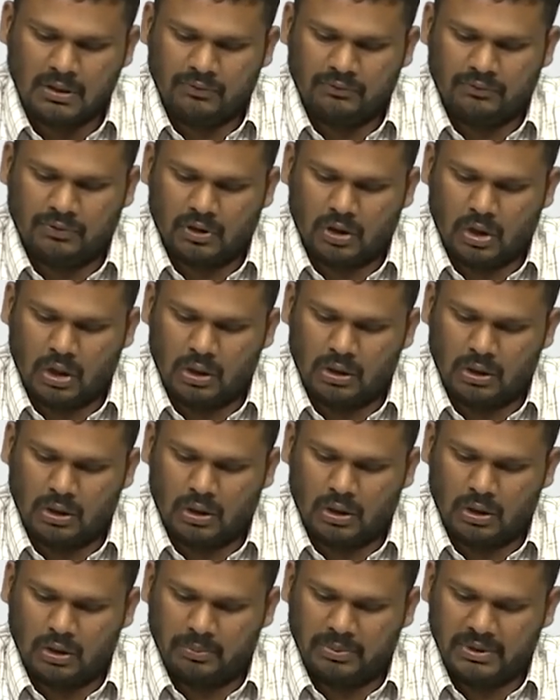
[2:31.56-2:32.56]
for all
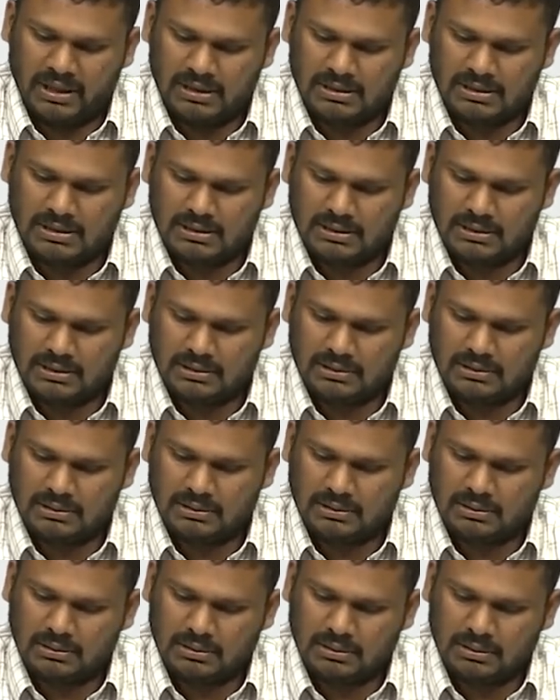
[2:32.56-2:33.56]
orbits
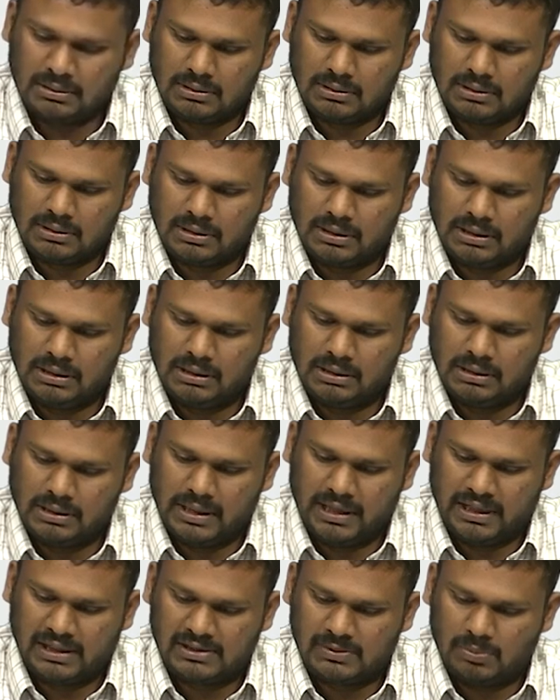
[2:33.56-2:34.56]
in
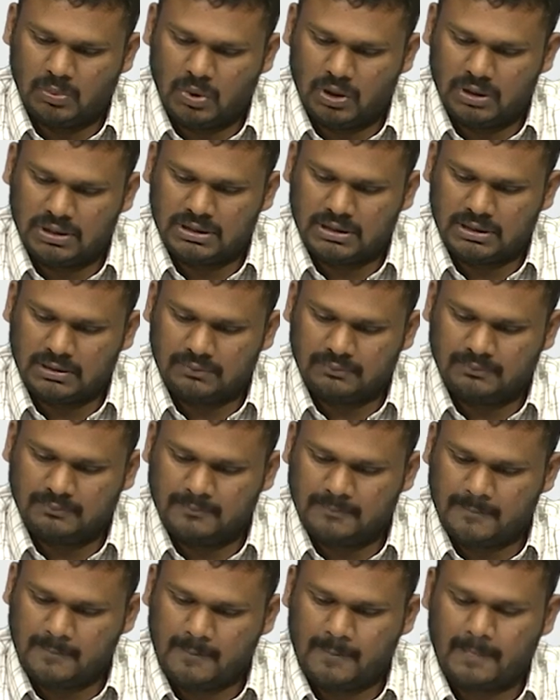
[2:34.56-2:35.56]
X mod G.
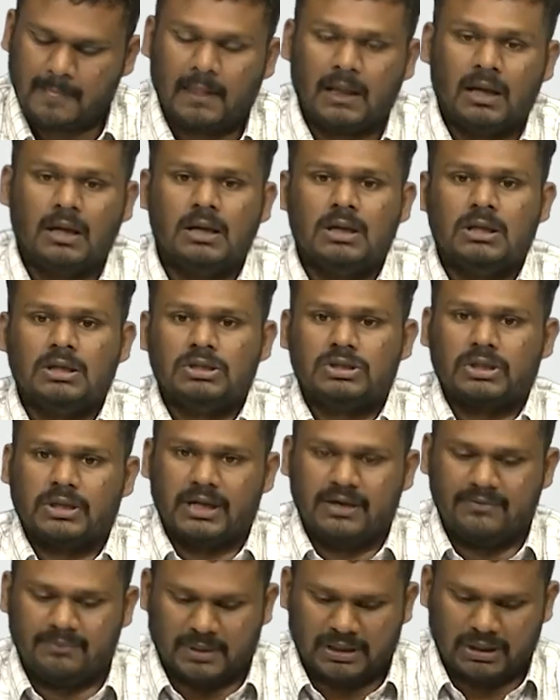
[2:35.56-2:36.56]
So
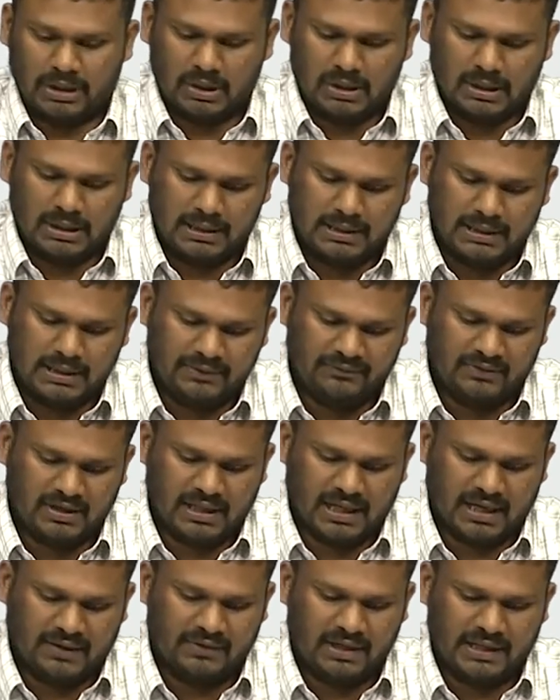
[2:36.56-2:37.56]
in particularly, we
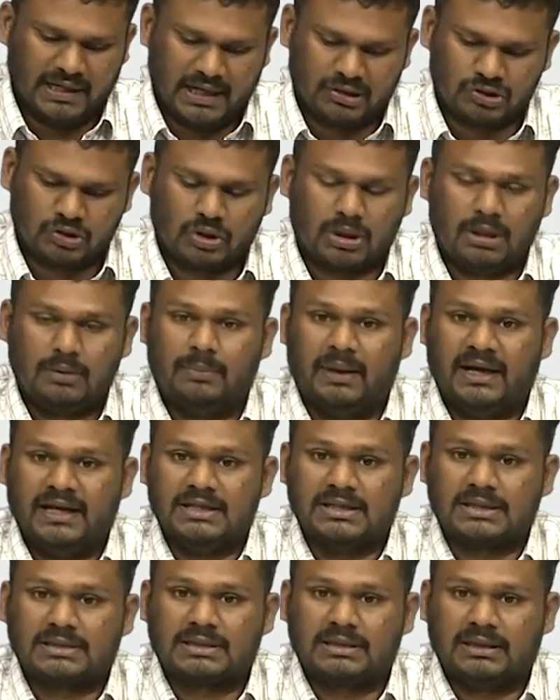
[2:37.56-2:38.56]
have a natural
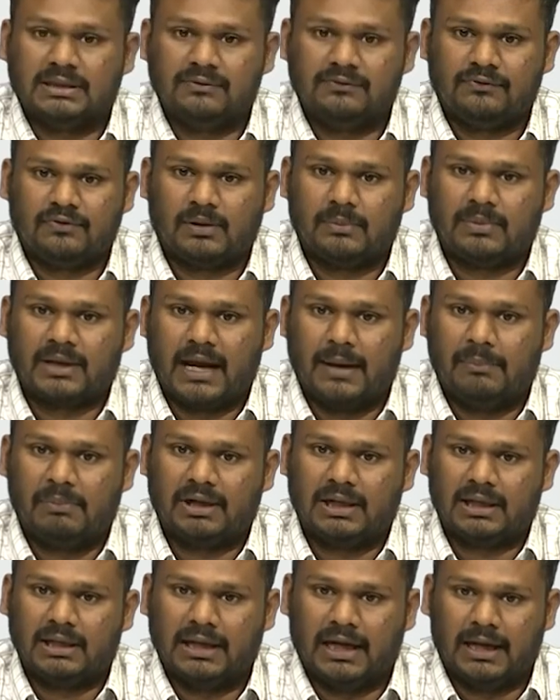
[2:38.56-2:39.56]
bijection from
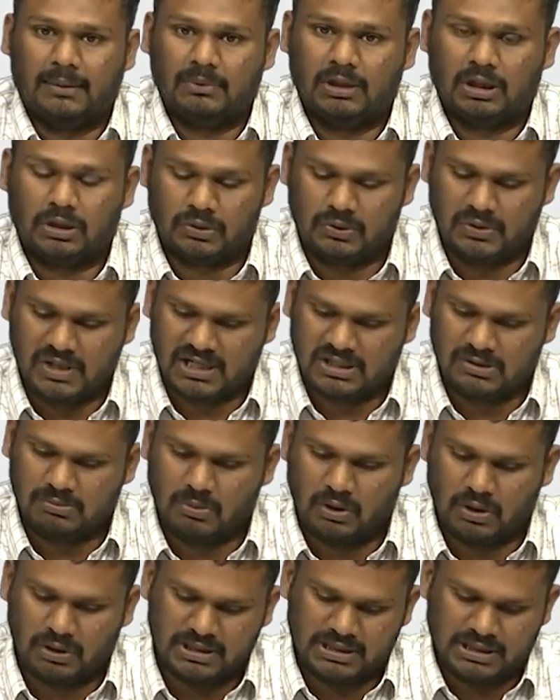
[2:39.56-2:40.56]
capital lambda to X
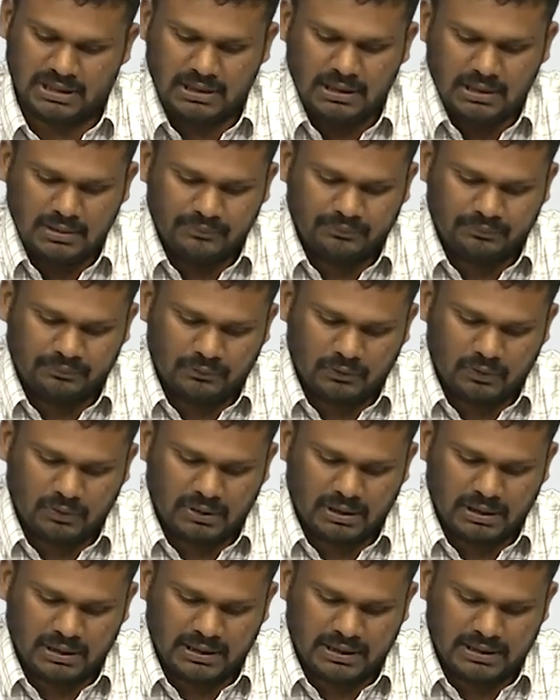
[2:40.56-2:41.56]
mod G.
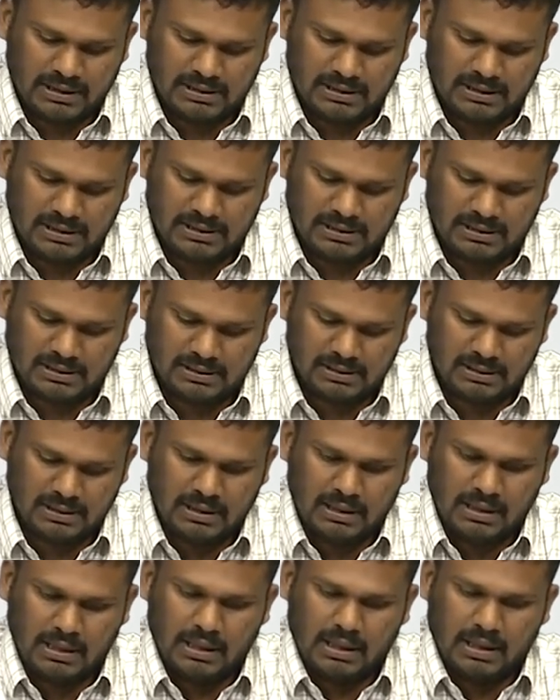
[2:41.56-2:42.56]
Okay, there is this
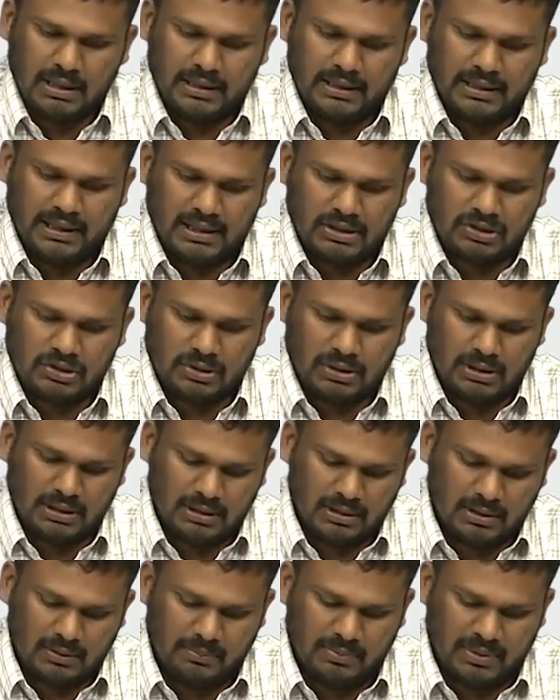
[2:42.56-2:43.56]

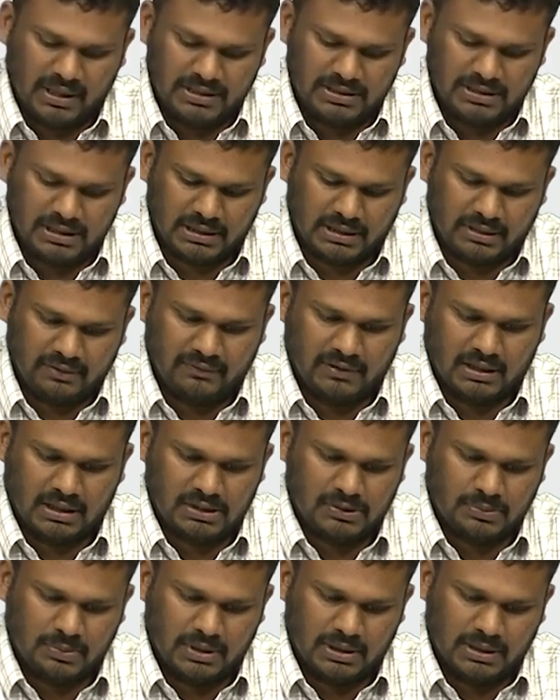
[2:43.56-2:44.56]
natural bijective
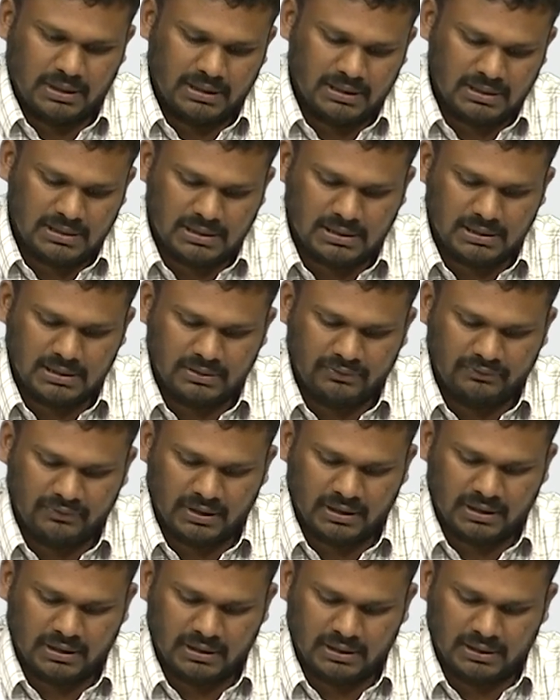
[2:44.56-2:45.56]
correspondence
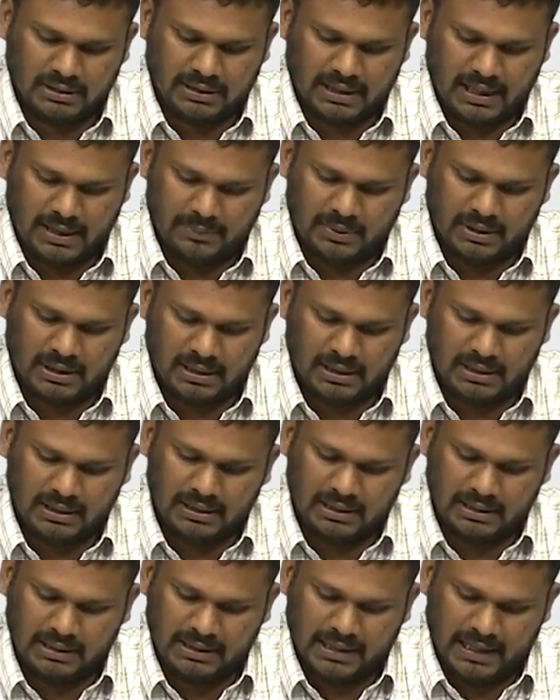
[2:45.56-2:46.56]
with uh, capital
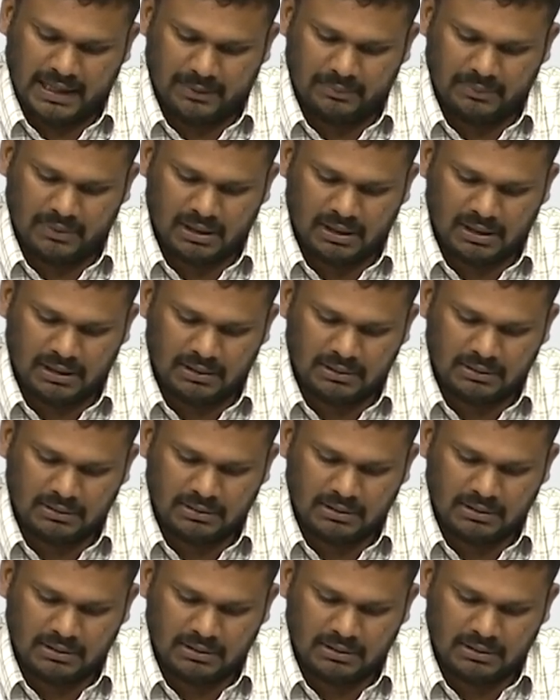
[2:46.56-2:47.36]
lambda